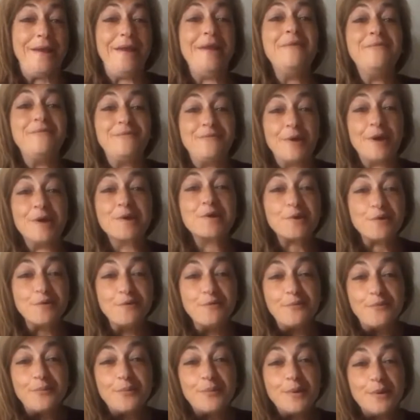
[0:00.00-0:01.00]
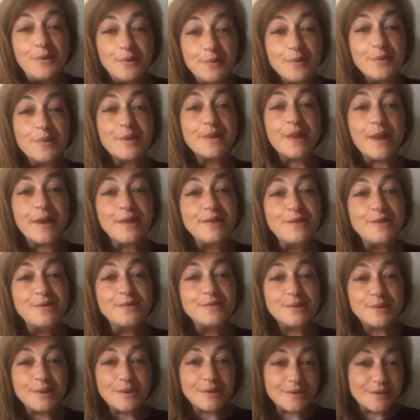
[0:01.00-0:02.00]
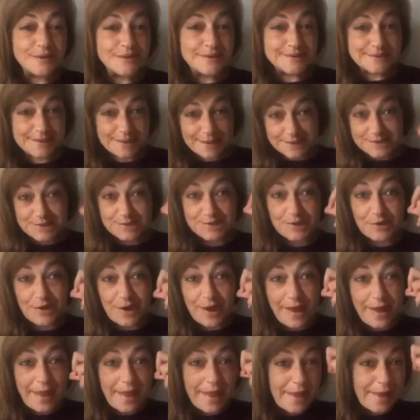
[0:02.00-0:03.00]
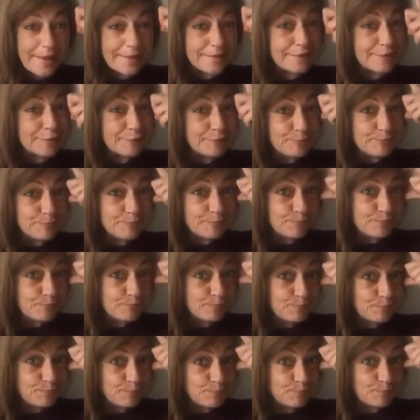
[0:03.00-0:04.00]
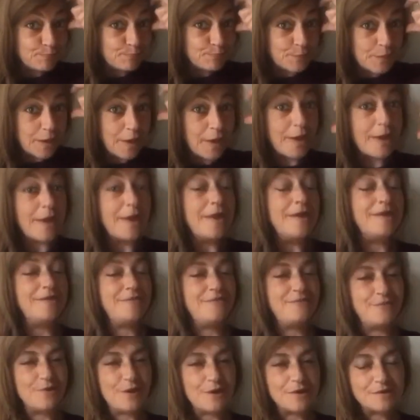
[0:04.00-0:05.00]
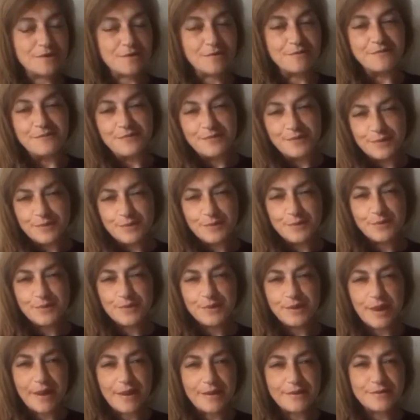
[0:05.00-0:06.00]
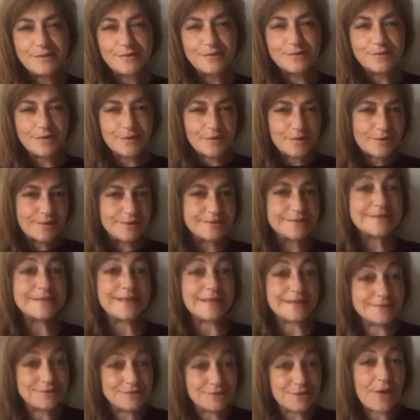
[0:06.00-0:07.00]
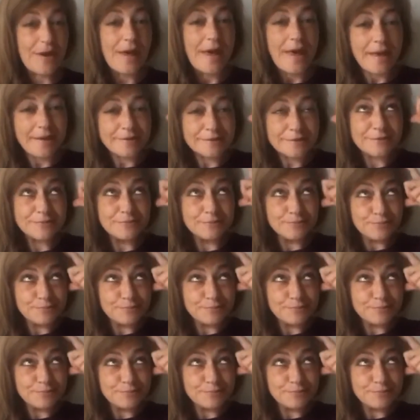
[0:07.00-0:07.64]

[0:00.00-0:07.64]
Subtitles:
If you are confused and you know it, scratch your head. If you are confused and you know it, scratch your head.